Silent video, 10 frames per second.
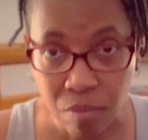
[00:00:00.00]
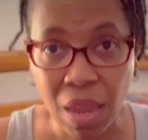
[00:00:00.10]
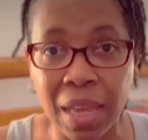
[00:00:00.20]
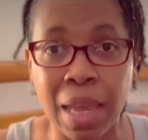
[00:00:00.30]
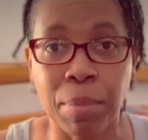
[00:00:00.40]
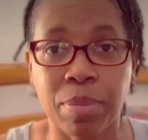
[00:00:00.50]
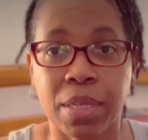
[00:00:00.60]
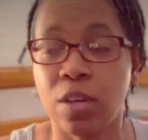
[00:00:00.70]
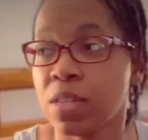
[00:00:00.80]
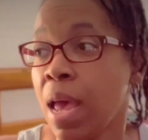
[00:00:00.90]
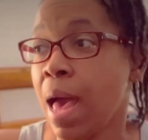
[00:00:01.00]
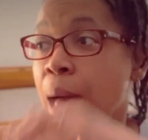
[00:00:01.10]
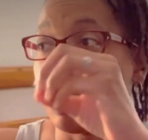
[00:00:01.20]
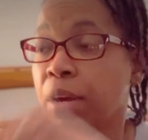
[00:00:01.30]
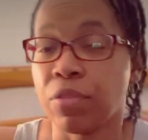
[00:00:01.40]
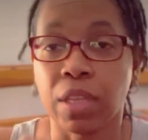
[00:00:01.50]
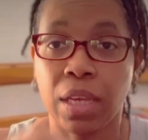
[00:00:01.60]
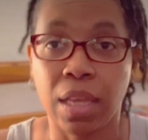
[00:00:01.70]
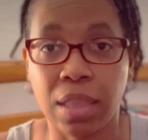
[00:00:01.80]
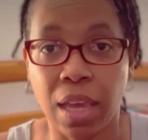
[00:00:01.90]
I came upstairs. I put everything
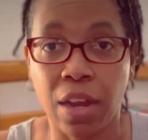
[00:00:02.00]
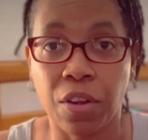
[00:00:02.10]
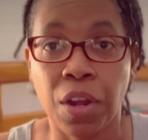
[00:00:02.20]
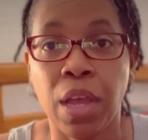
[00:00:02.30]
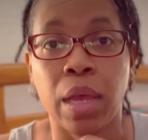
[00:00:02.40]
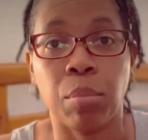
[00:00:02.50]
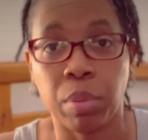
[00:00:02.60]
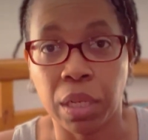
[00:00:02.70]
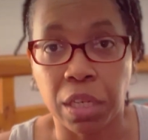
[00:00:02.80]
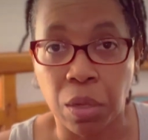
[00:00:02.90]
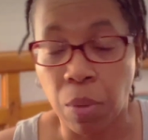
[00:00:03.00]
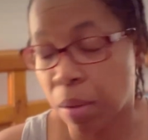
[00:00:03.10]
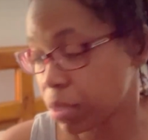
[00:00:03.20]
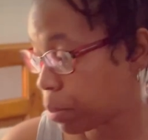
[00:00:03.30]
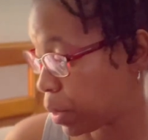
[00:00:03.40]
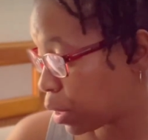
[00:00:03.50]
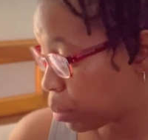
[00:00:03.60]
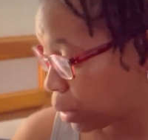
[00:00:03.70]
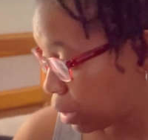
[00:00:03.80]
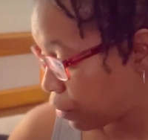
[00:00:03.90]
in there and blended it while I was up here and
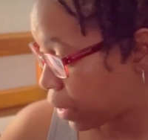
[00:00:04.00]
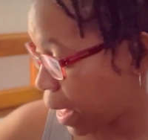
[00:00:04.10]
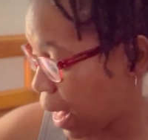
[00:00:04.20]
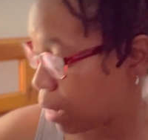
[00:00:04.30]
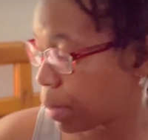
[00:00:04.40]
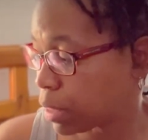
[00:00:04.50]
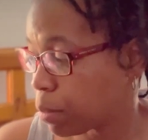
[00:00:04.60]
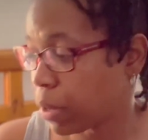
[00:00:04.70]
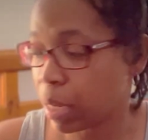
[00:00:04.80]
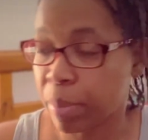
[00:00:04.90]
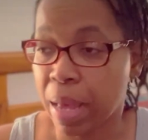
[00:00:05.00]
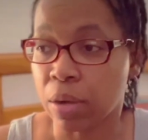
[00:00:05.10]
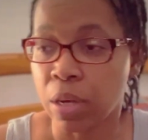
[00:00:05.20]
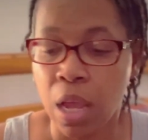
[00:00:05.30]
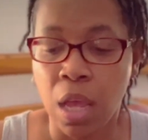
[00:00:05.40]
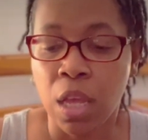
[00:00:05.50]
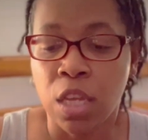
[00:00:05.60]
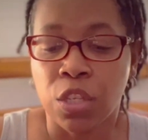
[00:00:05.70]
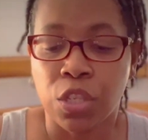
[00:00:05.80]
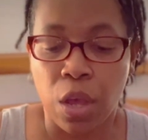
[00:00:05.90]
completely forgot about the moringa powder.
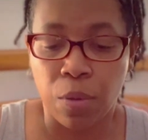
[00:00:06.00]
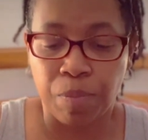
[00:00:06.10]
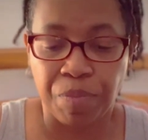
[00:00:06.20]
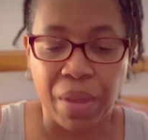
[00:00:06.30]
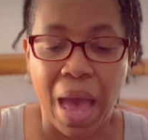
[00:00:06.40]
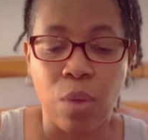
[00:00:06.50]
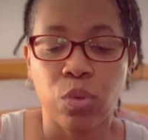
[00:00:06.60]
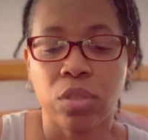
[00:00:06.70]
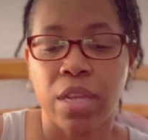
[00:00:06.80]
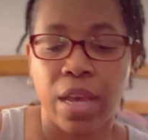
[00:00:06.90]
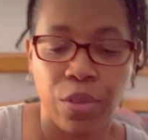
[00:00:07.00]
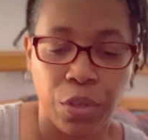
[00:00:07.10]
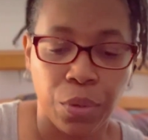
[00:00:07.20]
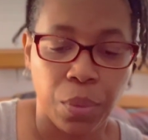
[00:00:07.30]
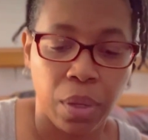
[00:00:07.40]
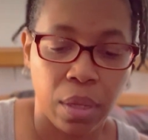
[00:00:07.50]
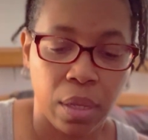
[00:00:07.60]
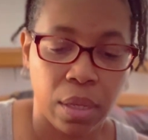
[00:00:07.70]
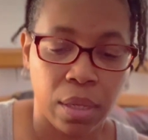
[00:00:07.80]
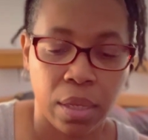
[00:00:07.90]
So I will tell you,
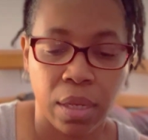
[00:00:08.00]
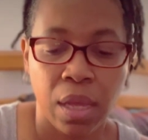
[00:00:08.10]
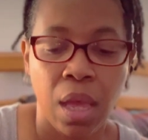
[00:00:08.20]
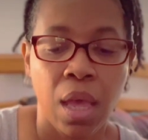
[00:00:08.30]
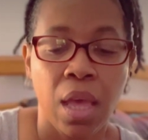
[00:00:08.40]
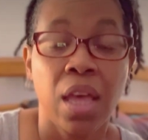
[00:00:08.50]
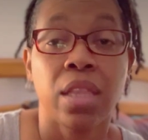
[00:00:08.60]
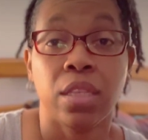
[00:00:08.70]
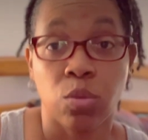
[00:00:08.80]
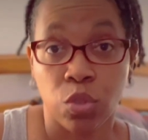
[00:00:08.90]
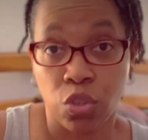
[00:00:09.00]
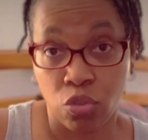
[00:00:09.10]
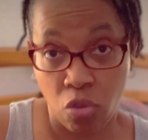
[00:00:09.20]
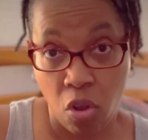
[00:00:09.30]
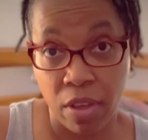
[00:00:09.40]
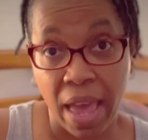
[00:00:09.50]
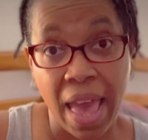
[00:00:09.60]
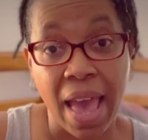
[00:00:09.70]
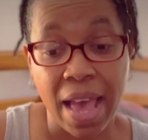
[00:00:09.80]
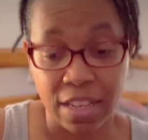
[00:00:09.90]
this was strong
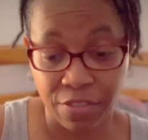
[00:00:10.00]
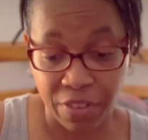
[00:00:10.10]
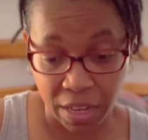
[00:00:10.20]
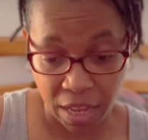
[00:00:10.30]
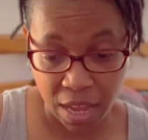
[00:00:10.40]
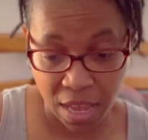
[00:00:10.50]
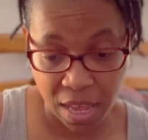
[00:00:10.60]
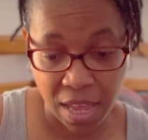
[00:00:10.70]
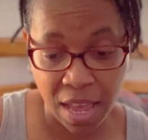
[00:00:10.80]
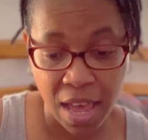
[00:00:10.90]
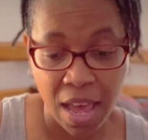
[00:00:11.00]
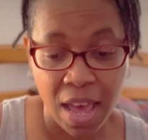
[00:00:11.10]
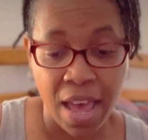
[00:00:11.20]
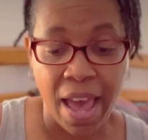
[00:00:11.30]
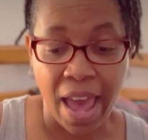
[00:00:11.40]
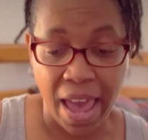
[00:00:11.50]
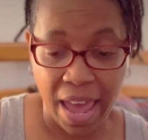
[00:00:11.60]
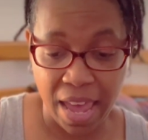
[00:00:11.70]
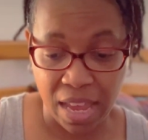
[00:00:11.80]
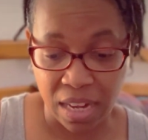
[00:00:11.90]
as fuck.
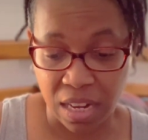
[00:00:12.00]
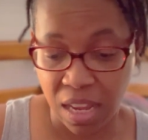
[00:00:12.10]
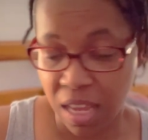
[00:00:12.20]
And